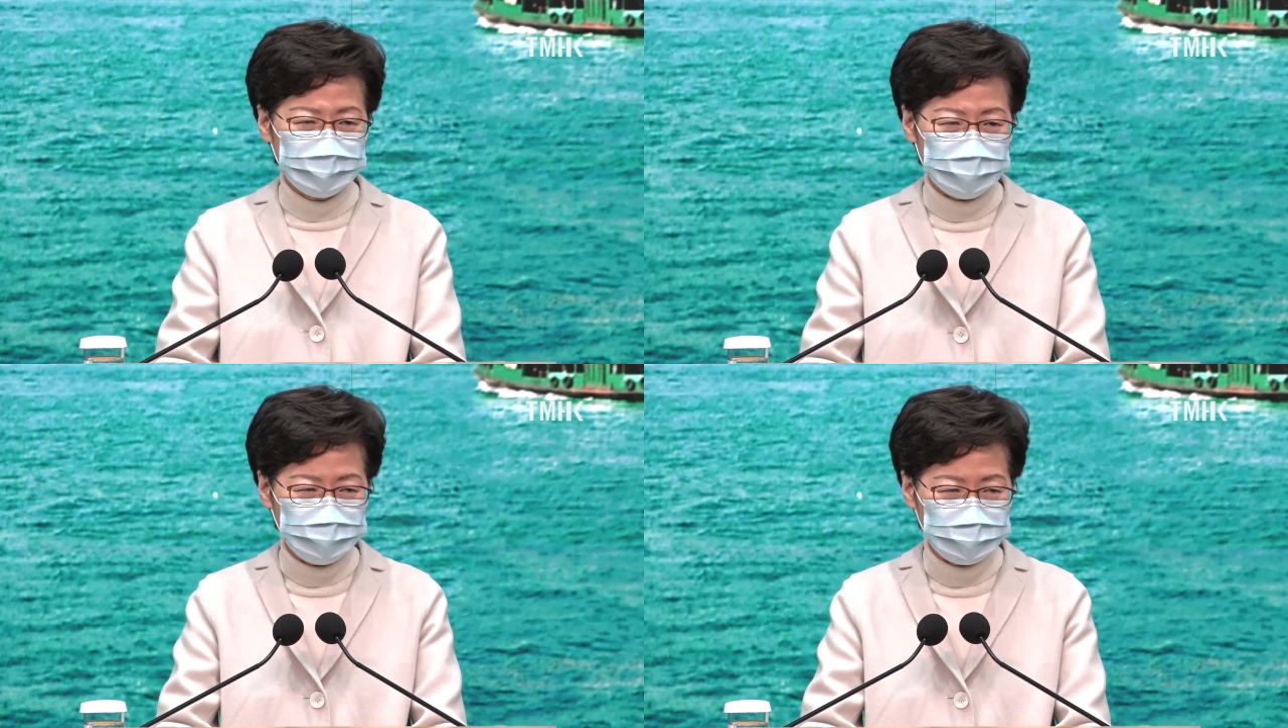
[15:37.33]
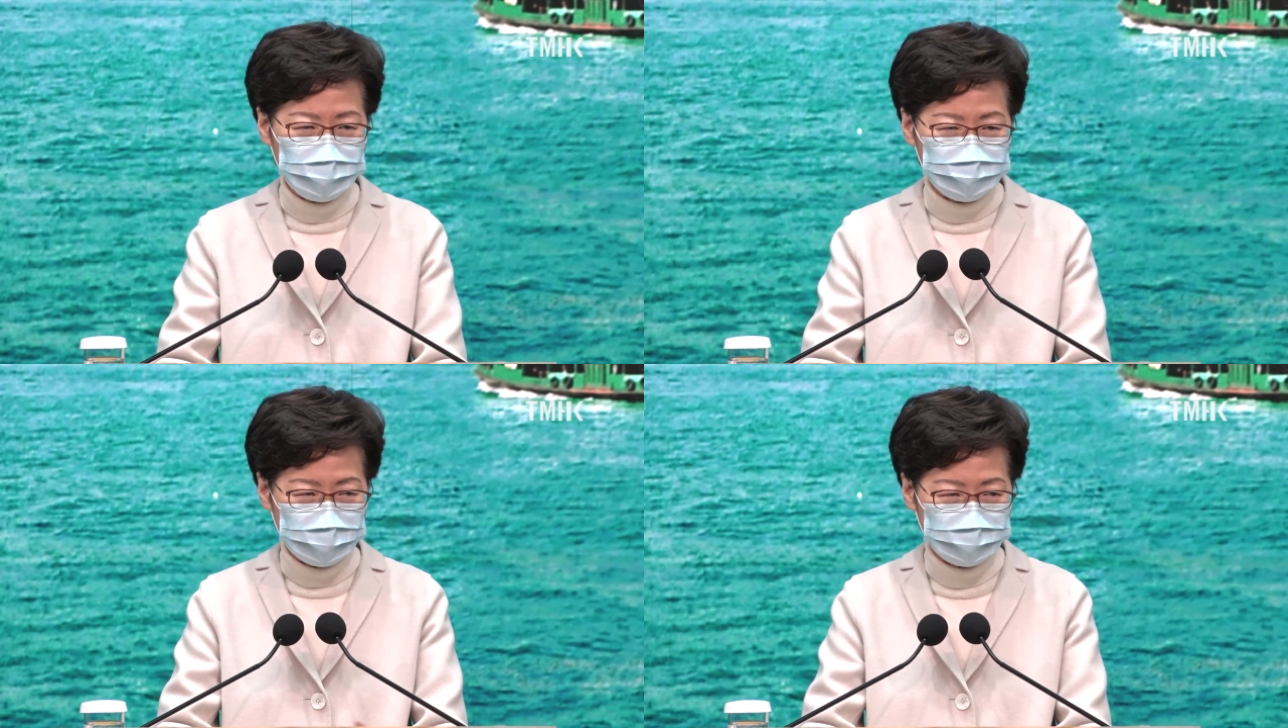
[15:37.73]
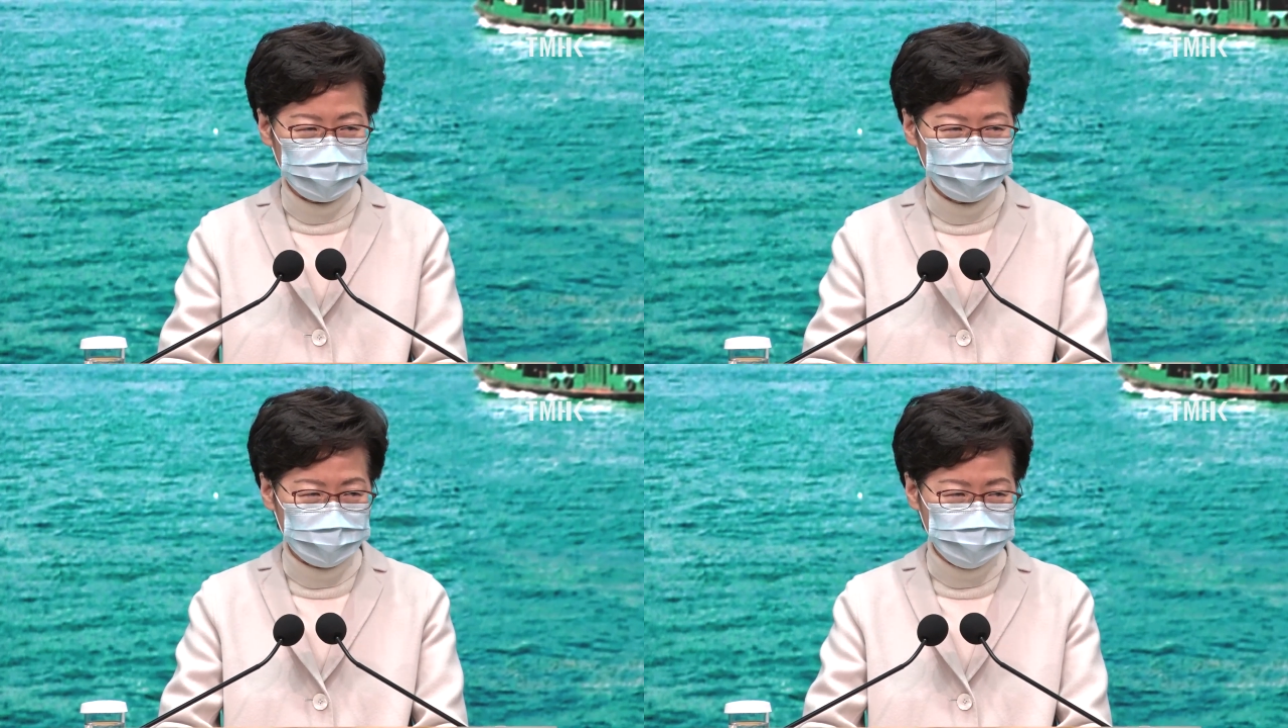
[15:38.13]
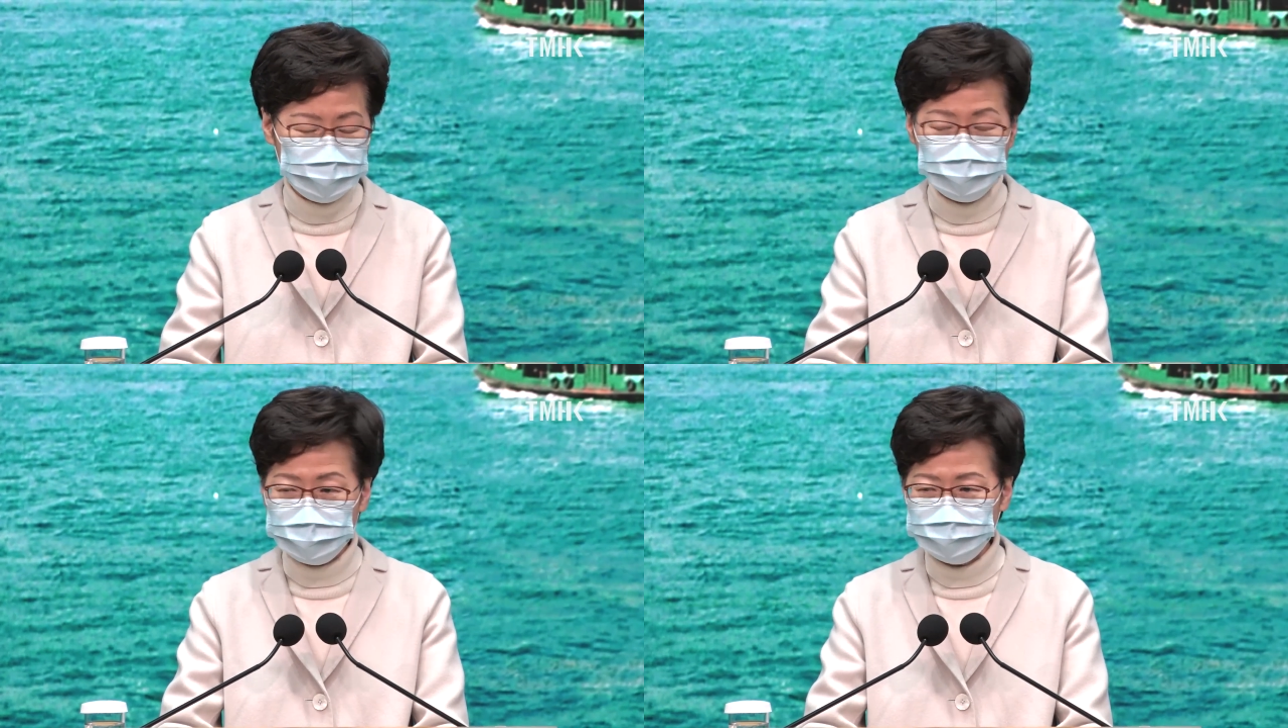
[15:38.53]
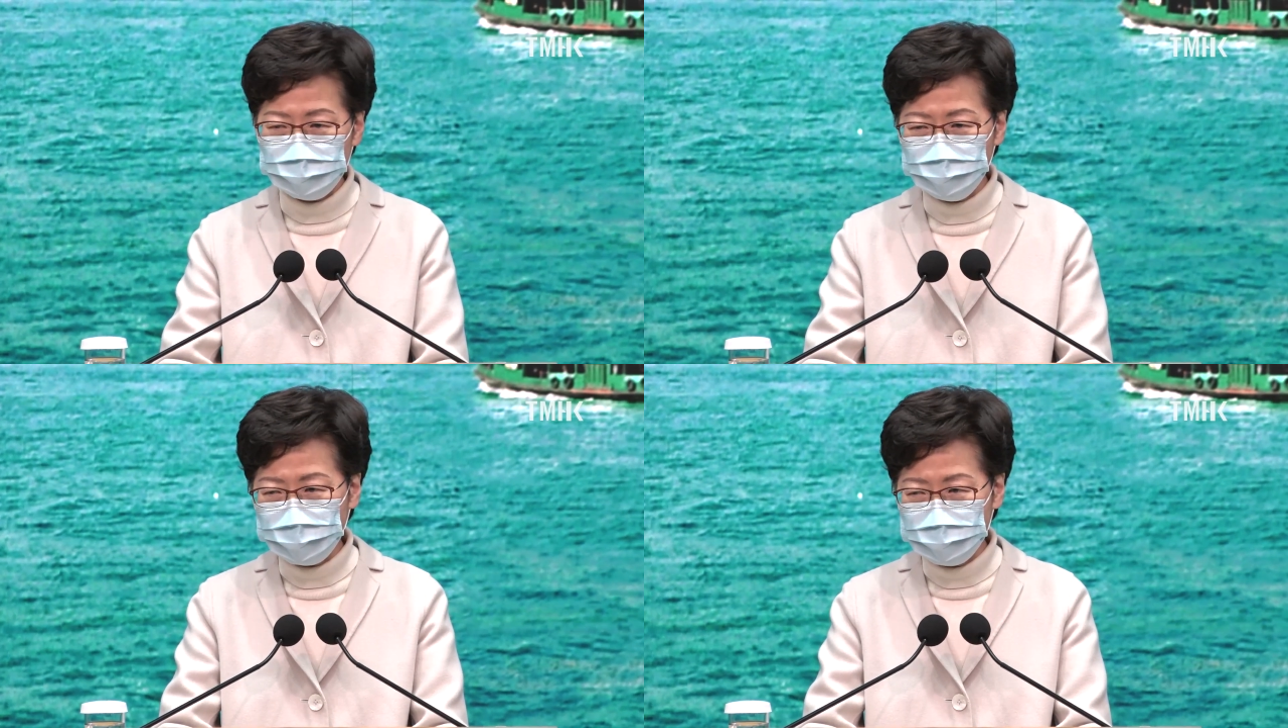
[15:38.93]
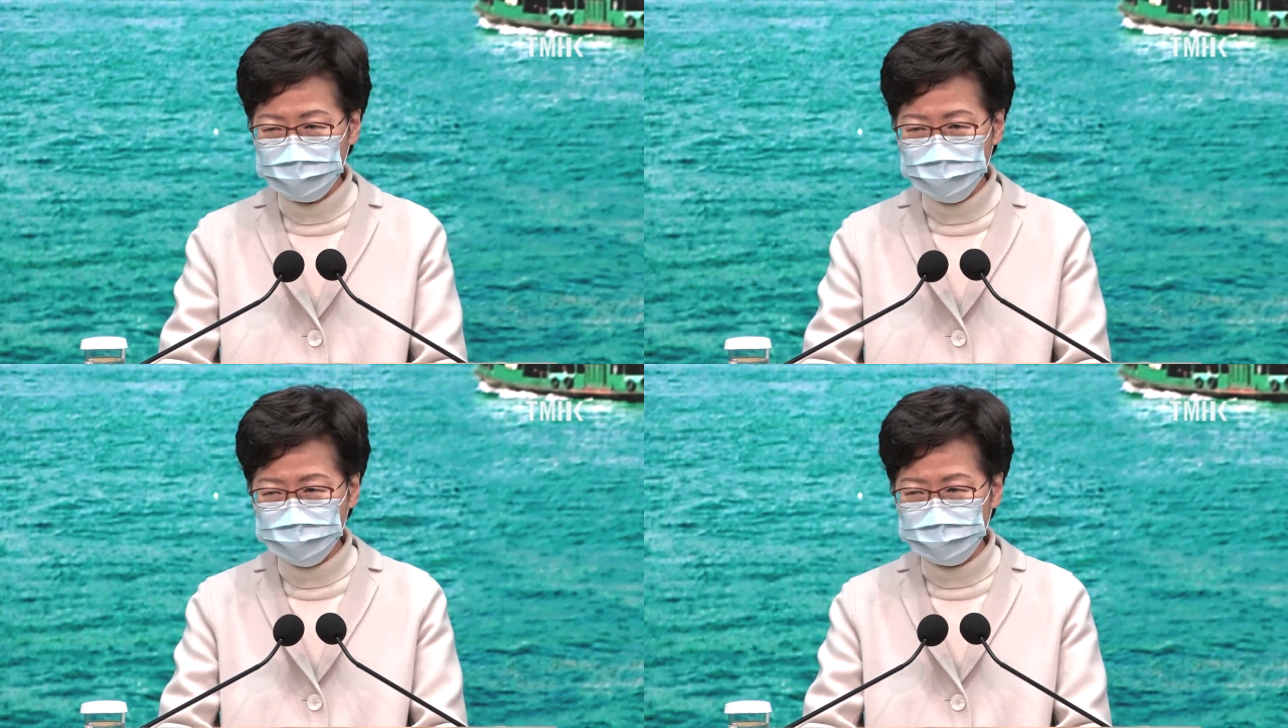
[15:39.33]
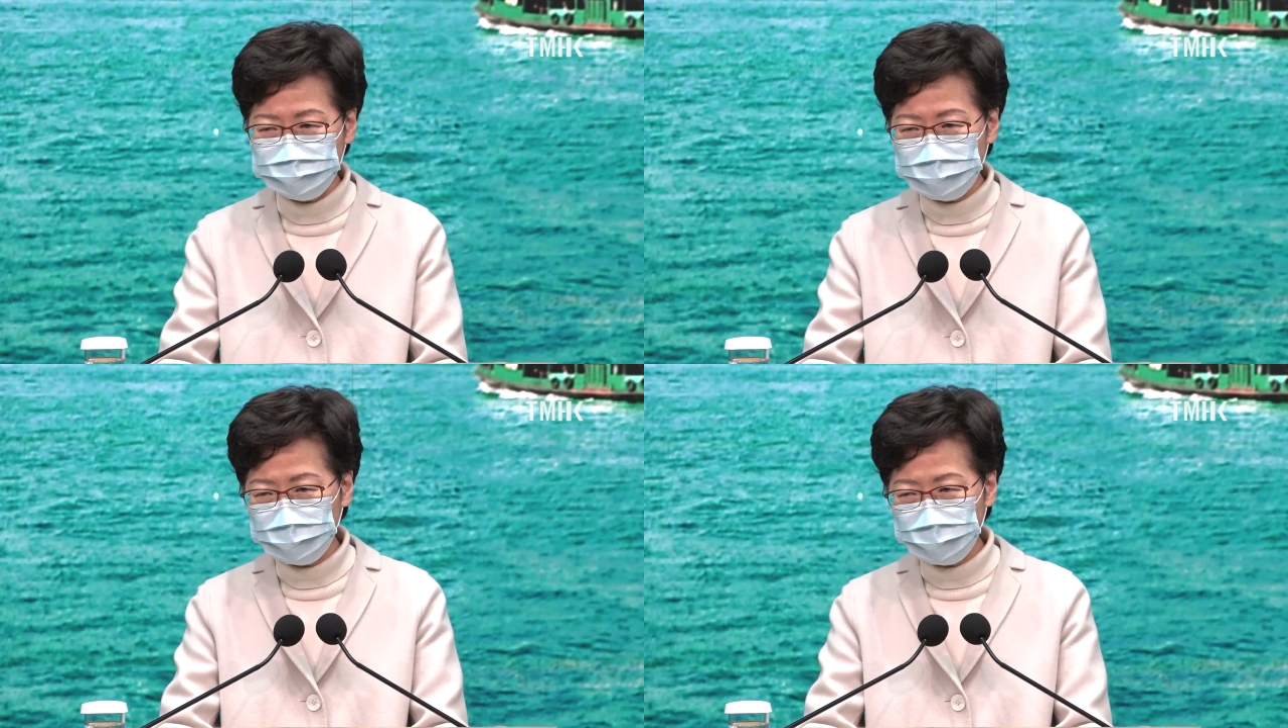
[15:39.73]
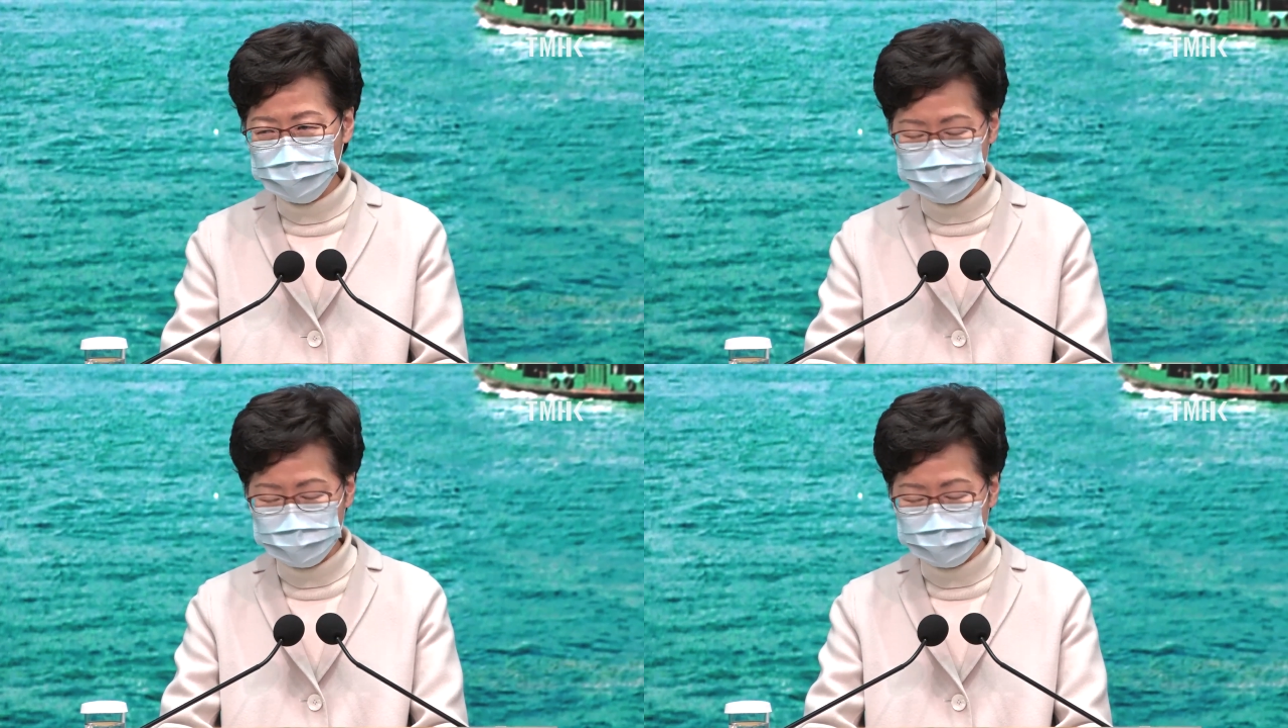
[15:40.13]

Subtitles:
There will be very stringent requirements before horse